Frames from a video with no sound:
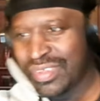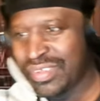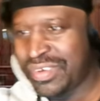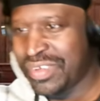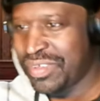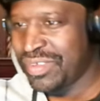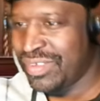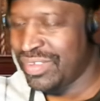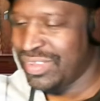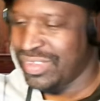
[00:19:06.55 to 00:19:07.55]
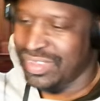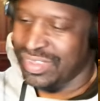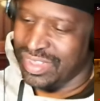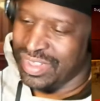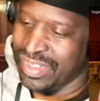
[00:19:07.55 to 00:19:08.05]
You
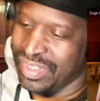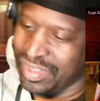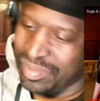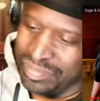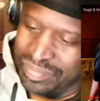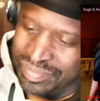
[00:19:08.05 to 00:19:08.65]
know, um,